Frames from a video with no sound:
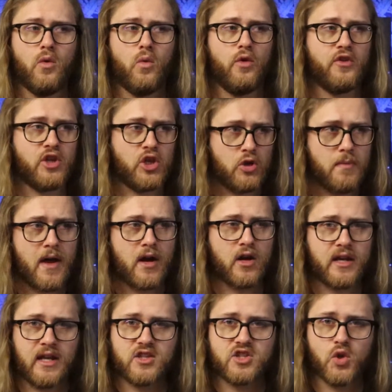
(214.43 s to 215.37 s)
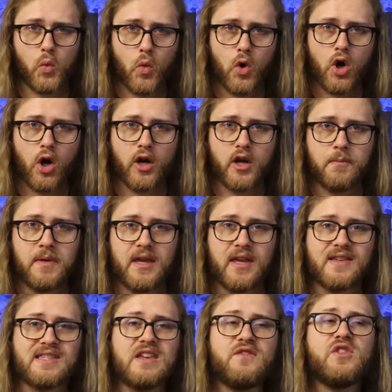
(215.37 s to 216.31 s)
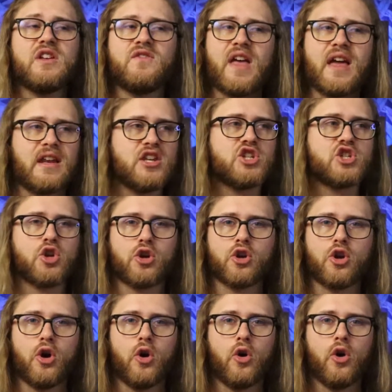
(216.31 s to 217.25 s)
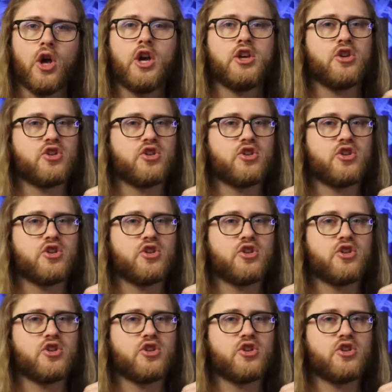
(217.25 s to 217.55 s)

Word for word: well, then you better get to work, because even if that is your goal,